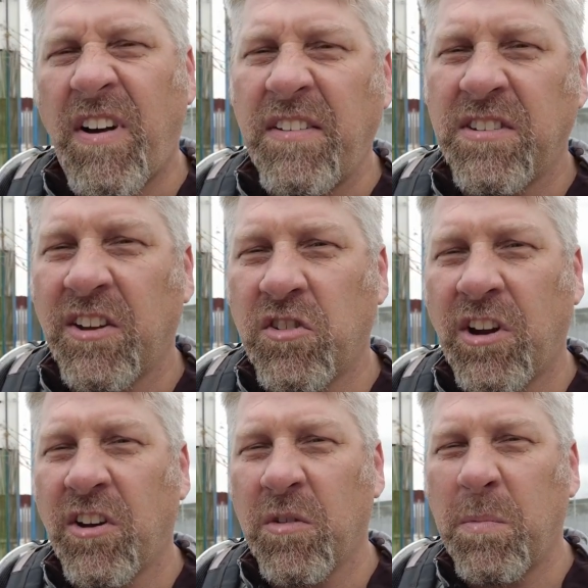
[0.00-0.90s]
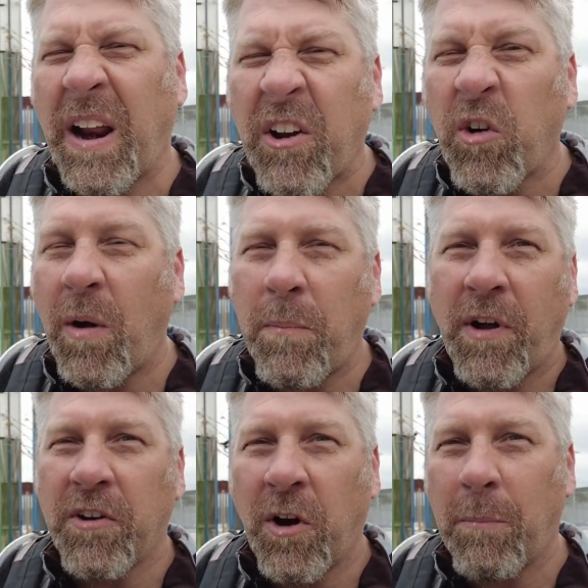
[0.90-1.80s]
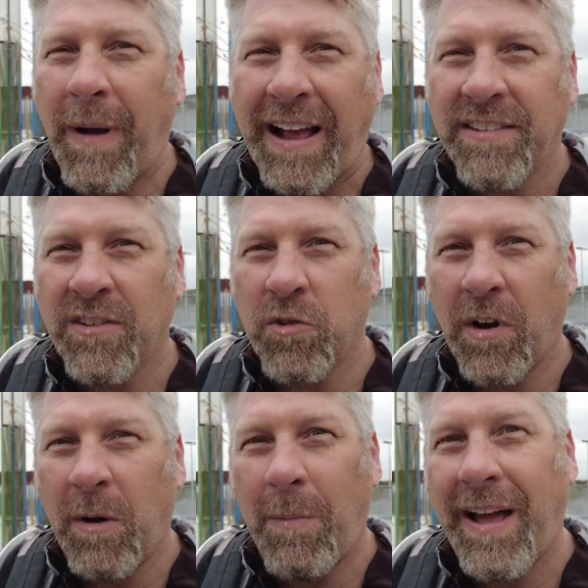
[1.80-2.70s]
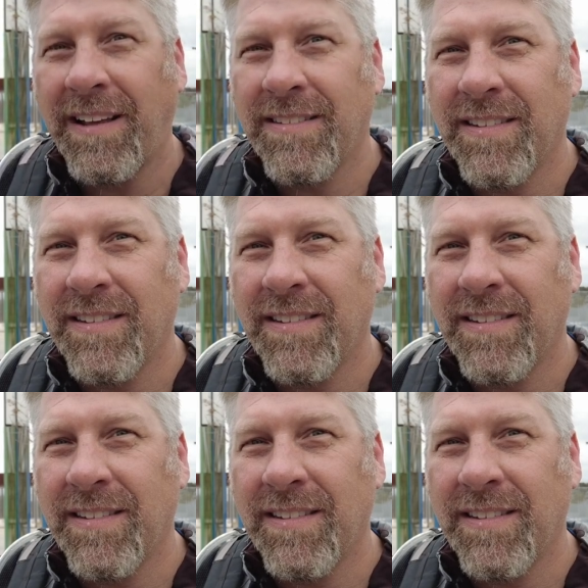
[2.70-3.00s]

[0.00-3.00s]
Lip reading: 5-6 years, but I grew up on dirt bikes and trail bikes.